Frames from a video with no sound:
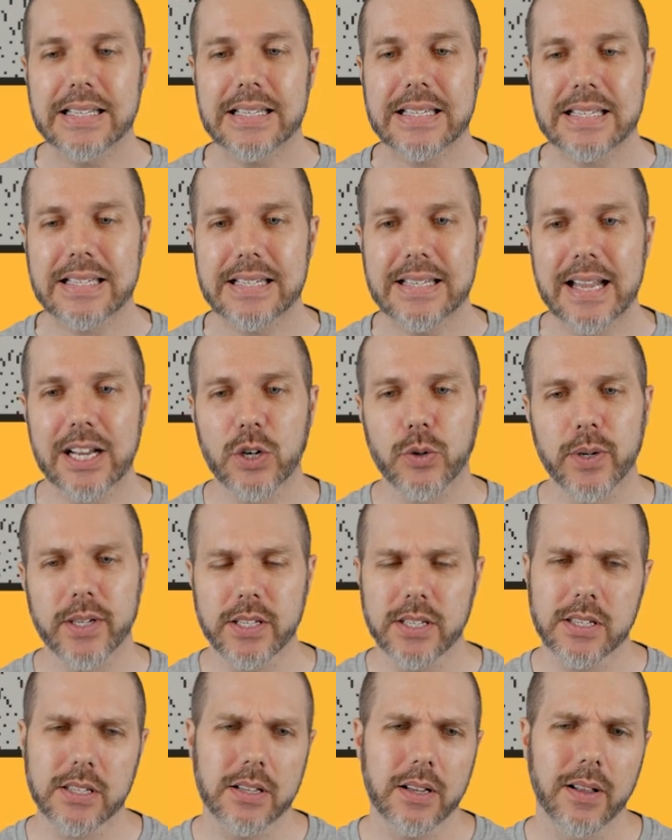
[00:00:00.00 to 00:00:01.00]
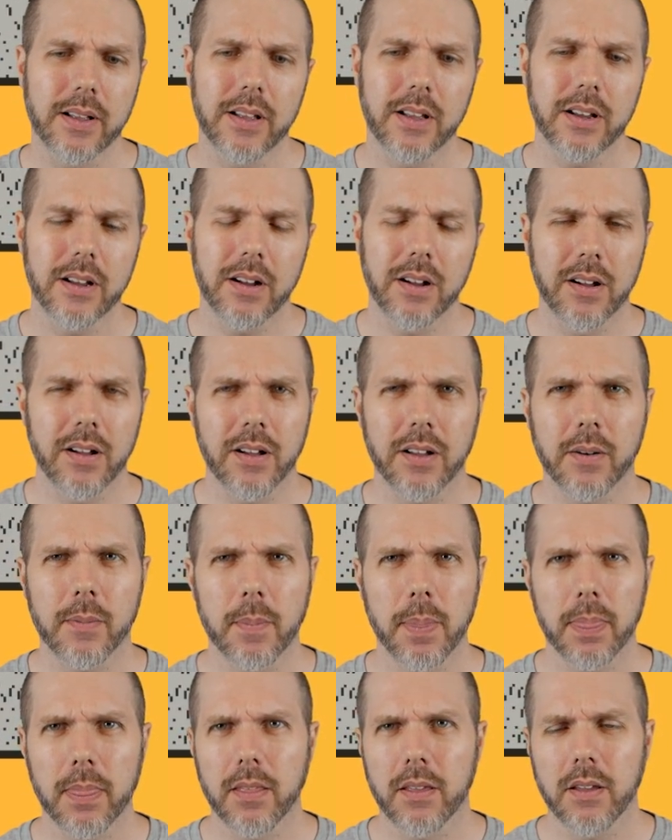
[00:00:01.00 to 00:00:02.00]
Snekris on
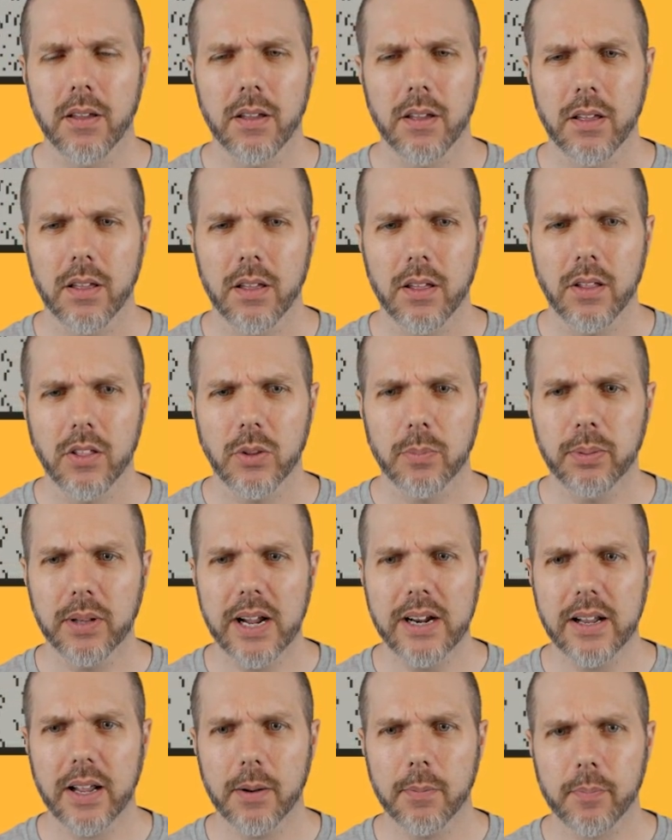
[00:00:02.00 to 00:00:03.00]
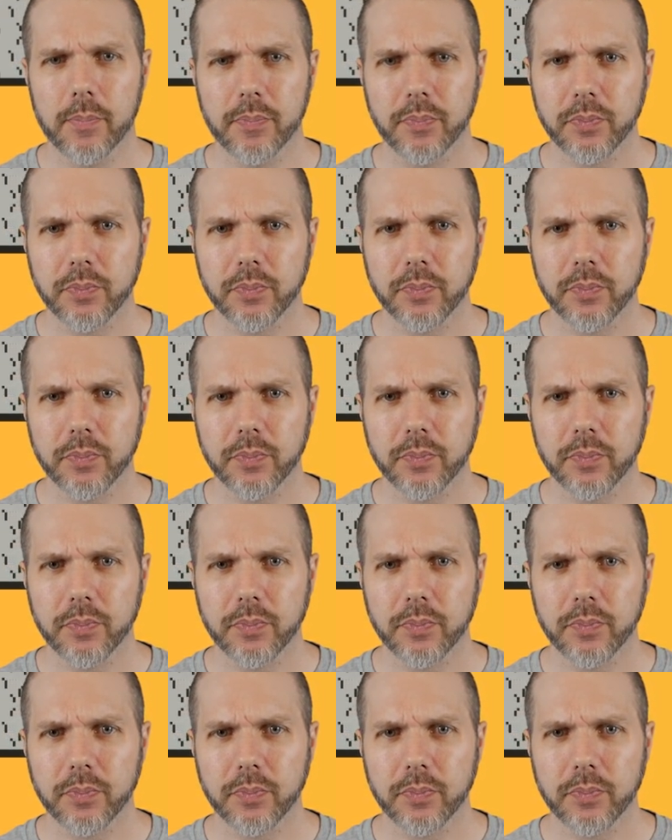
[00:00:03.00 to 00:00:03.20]
the Playdate.